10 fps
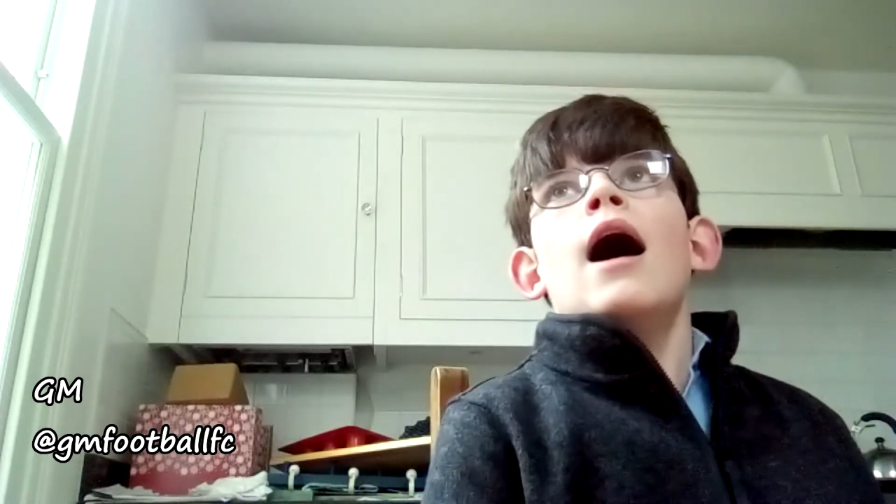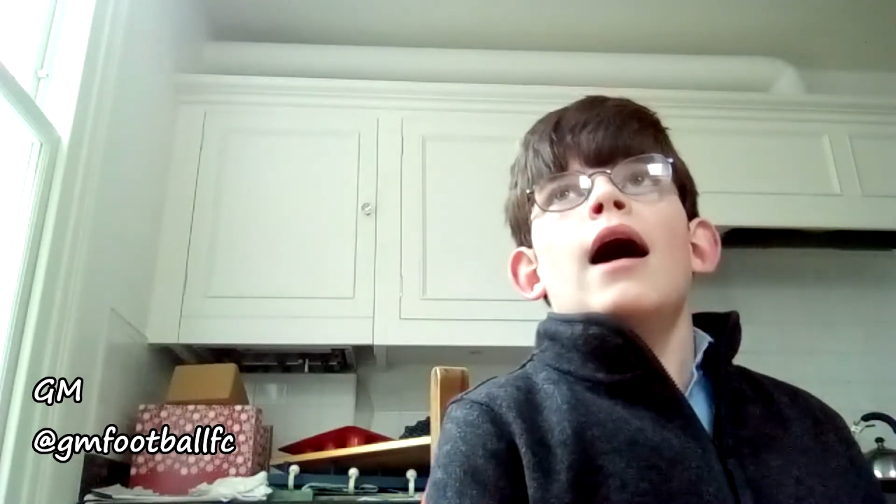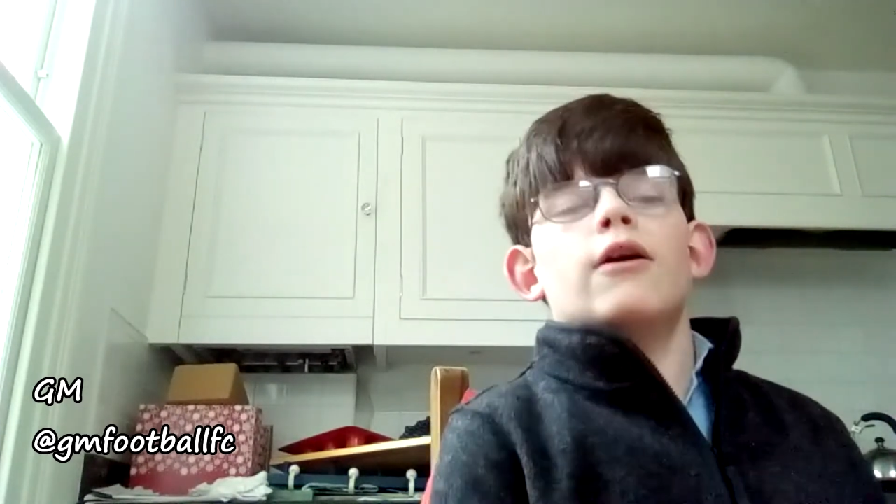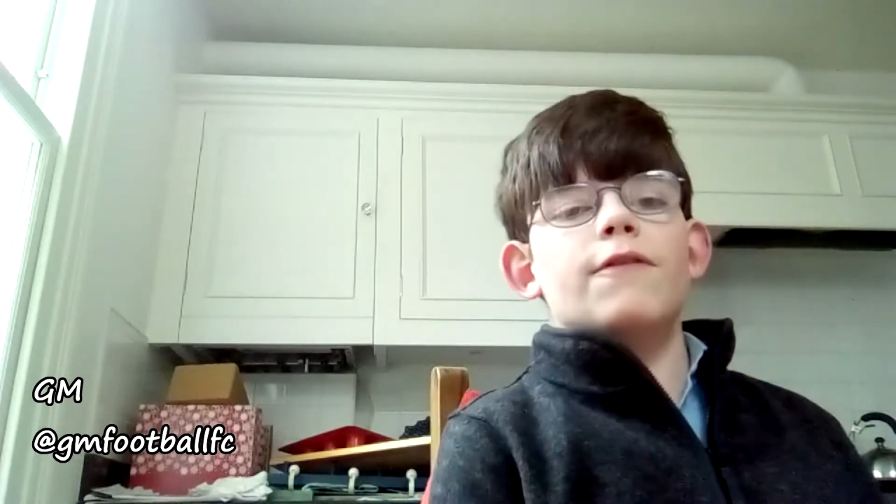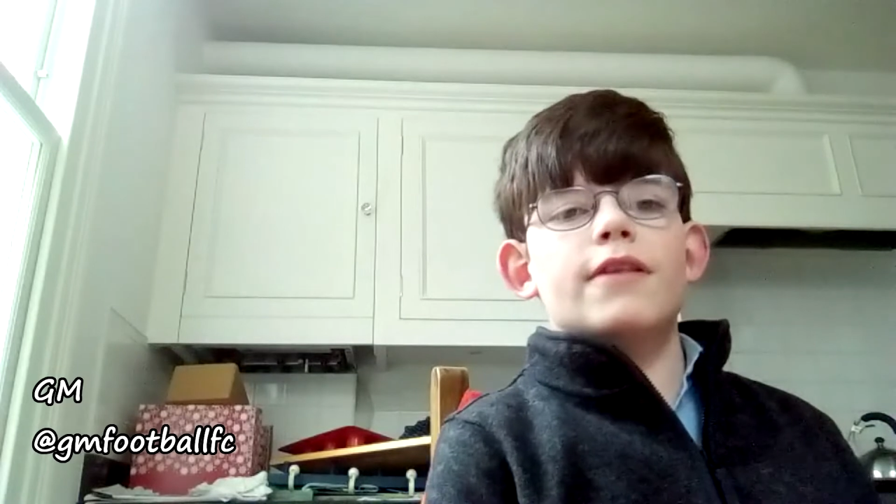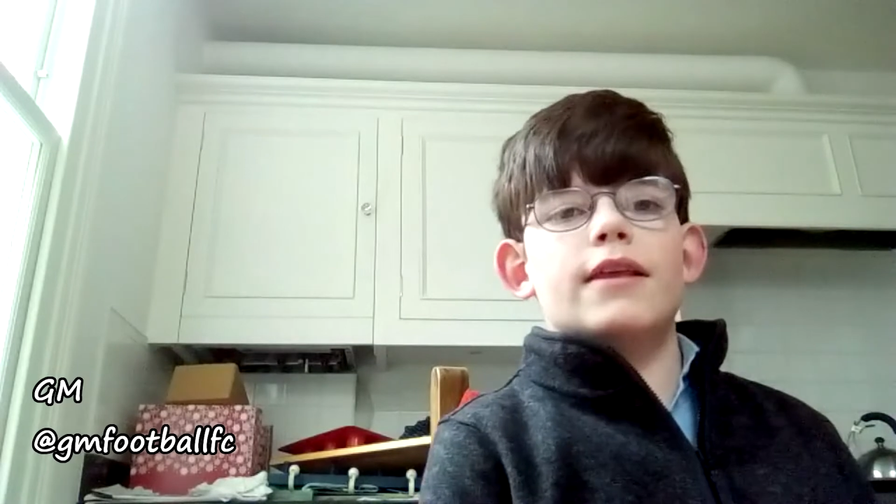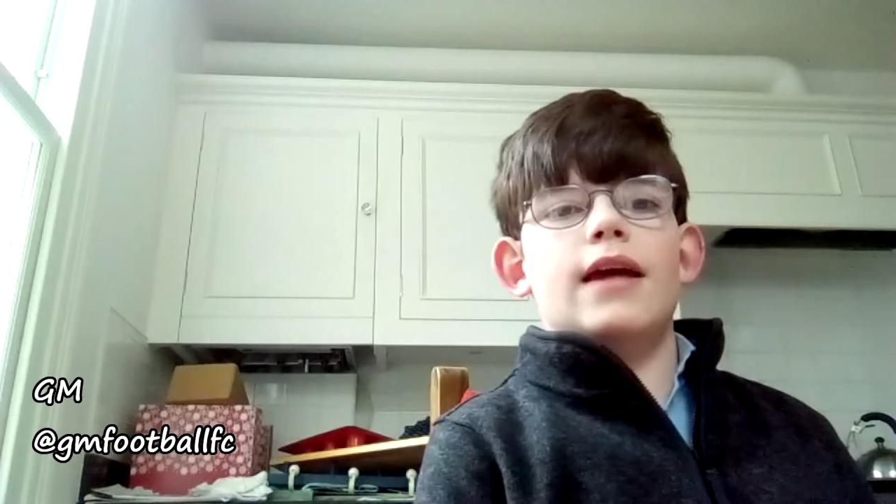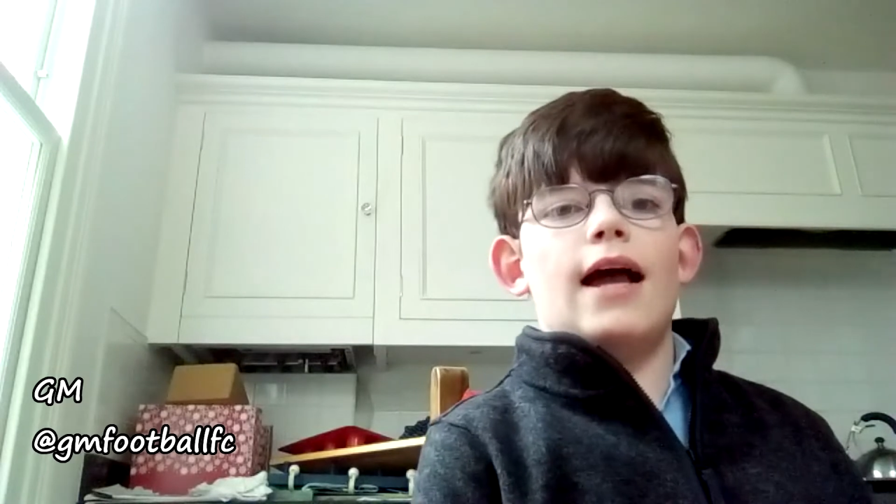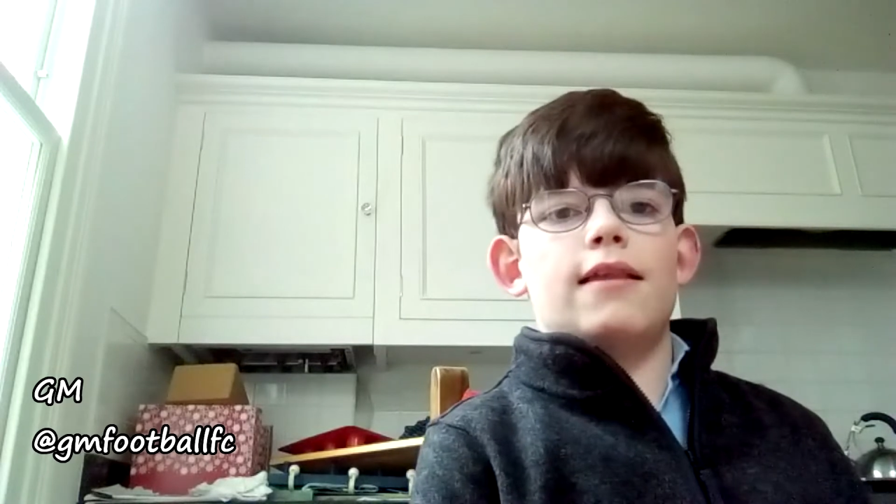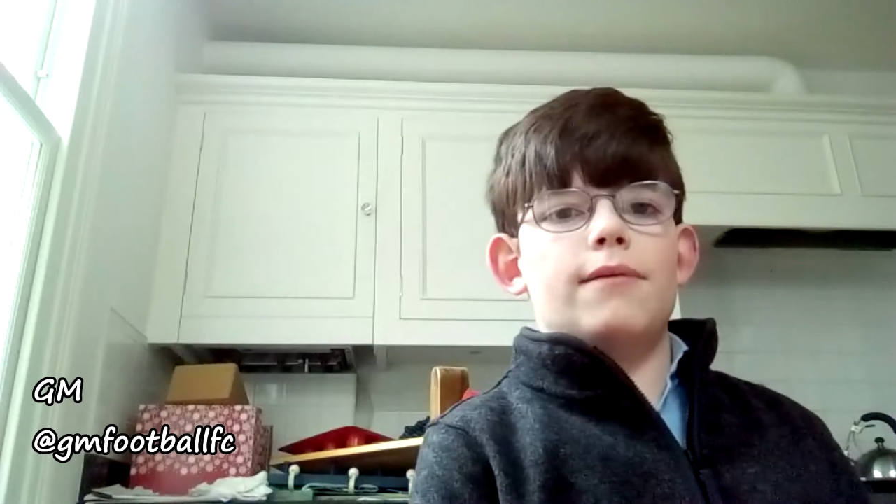And
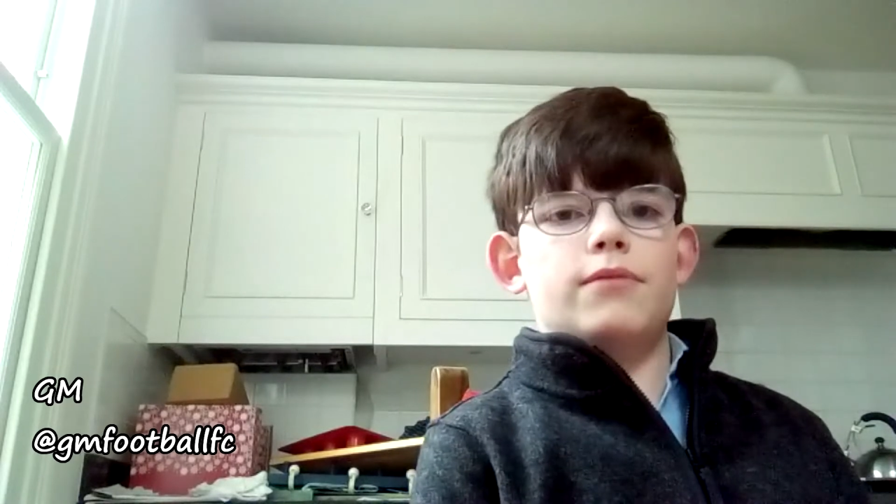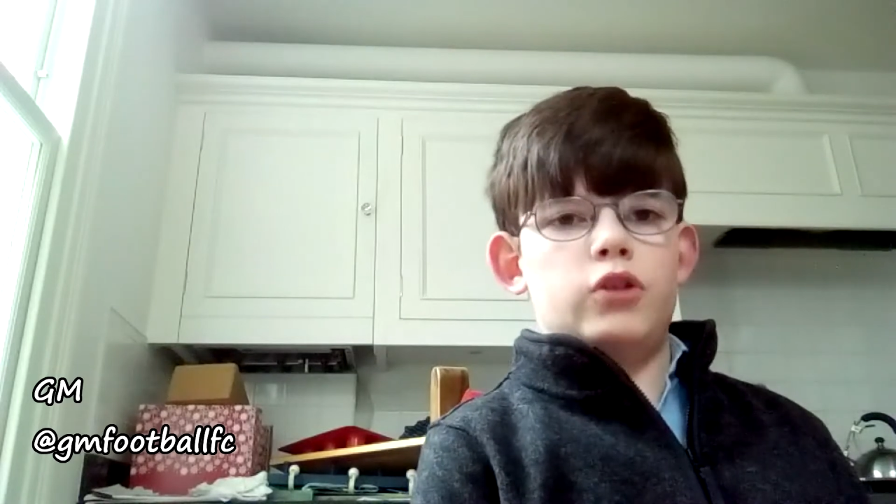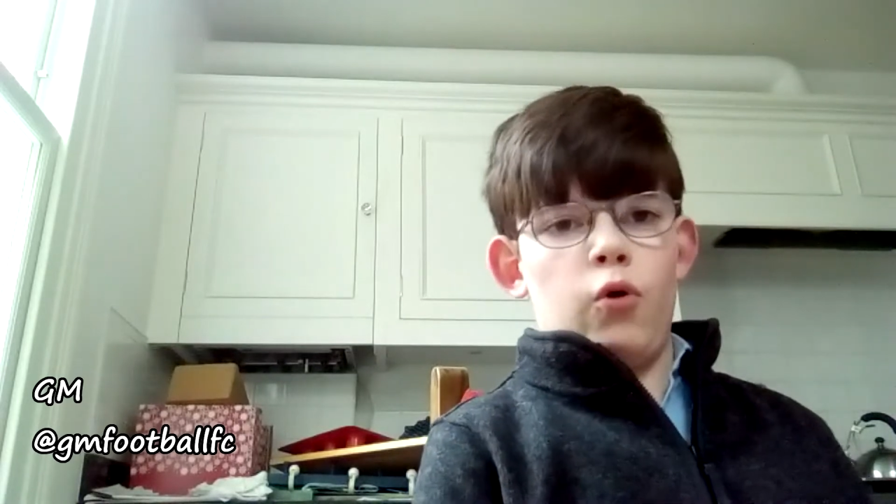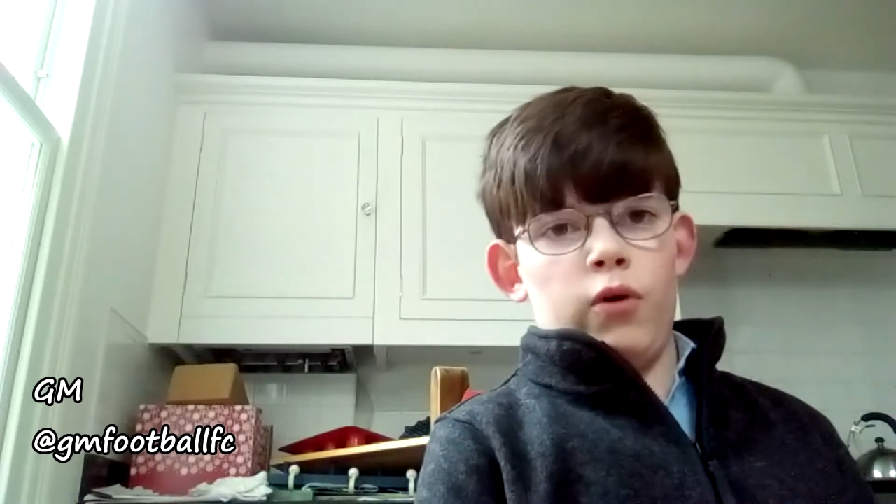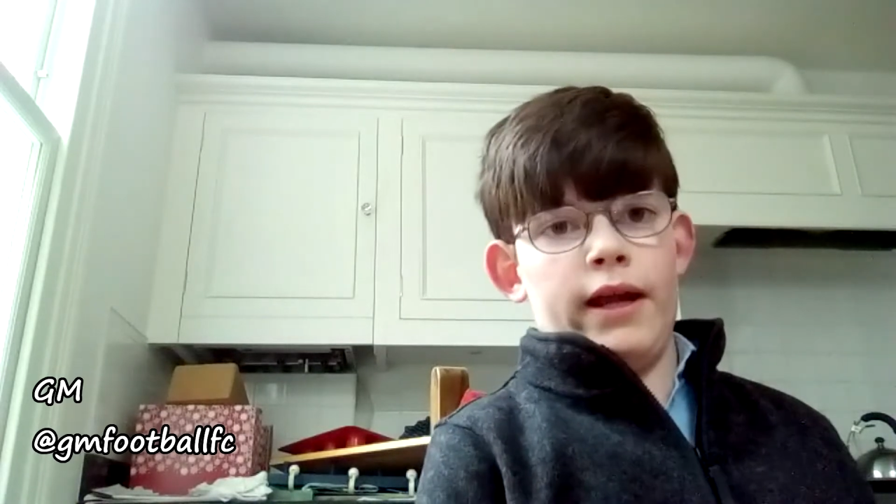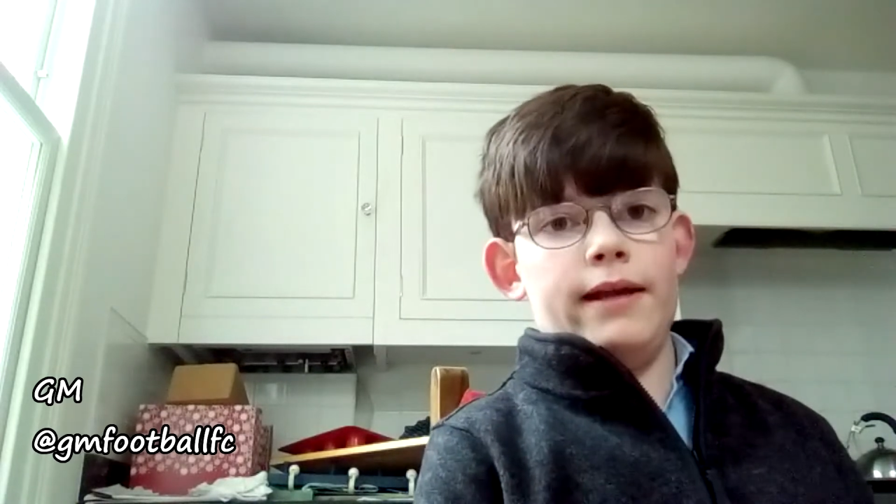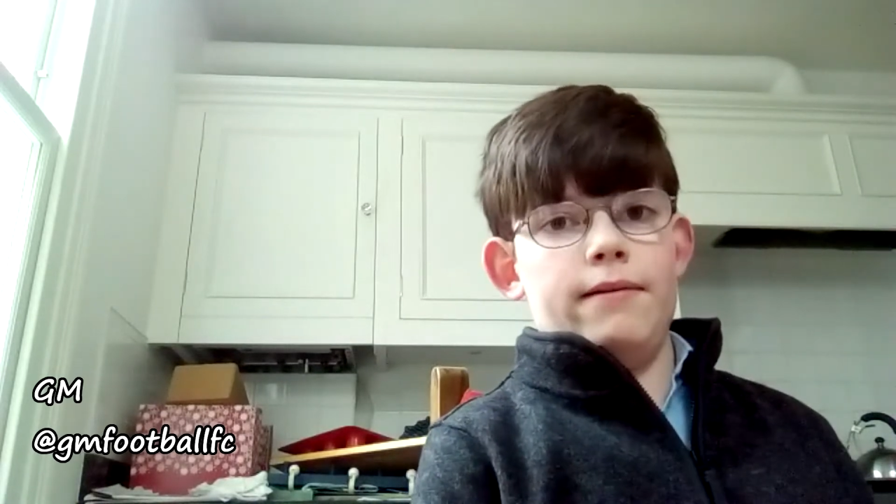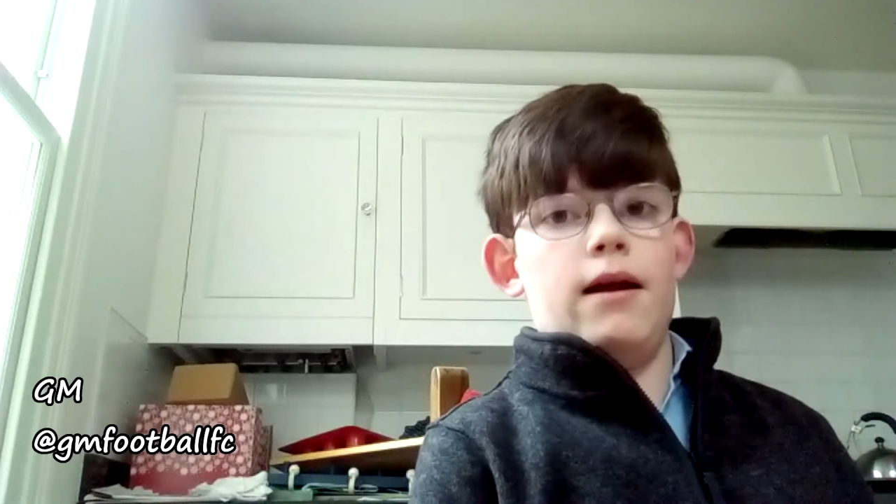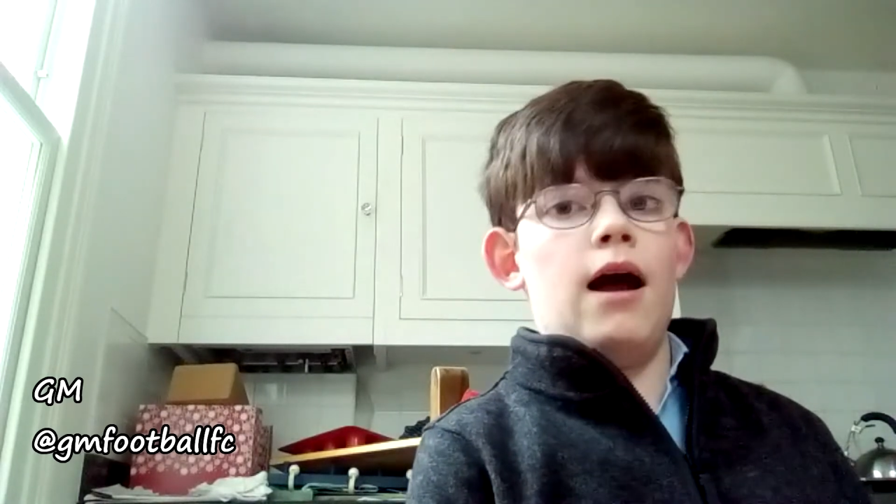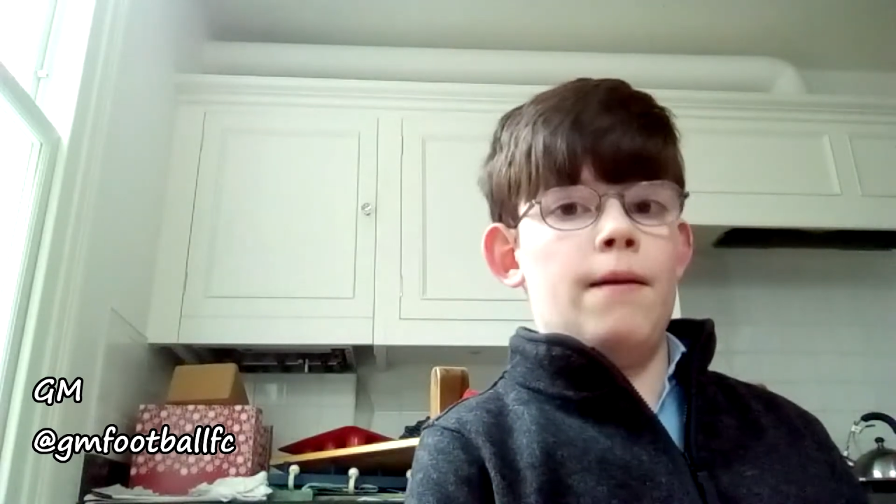obviously, as I'm talking,